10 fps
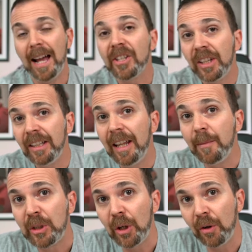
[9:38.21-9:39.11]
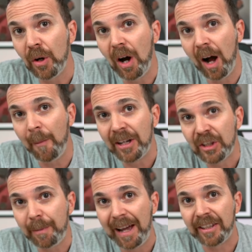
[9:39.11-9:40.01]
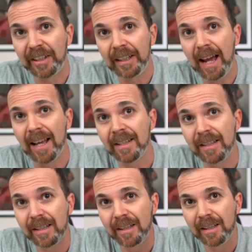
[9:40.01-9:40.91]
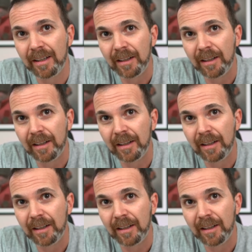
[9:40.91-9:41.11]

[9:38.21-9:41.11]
Actually, let me show you how much the battery lasts.